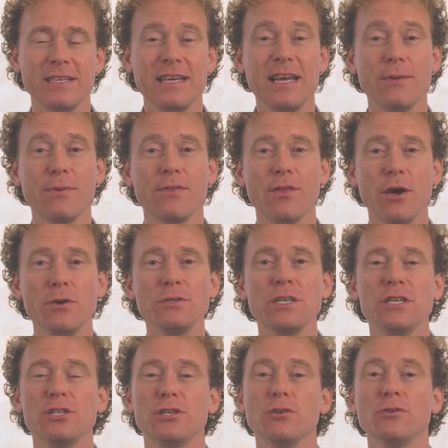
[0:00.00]
dealing with those
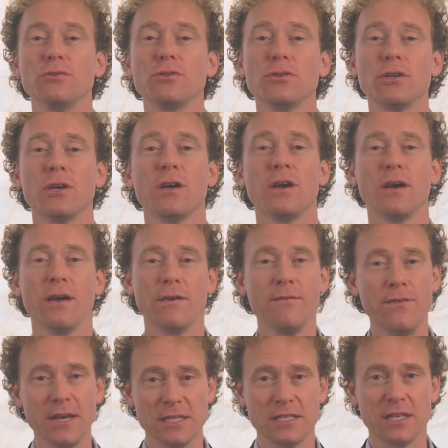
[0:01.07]
issues
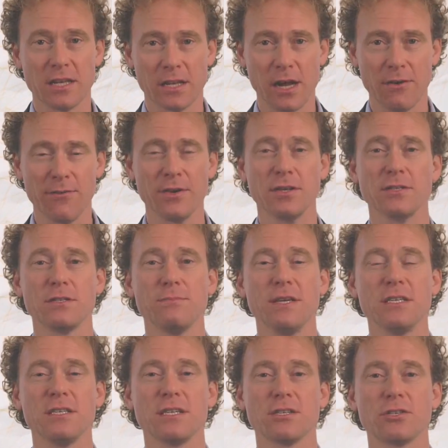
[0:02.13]
fits in the governance
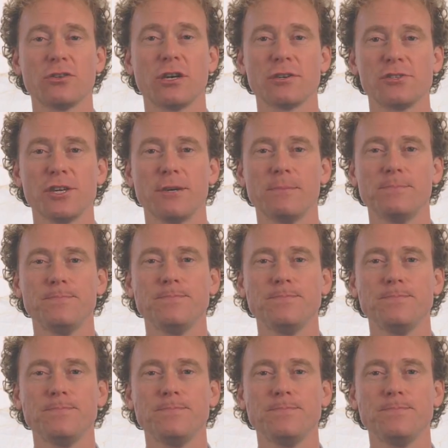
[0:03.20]
meeting structure.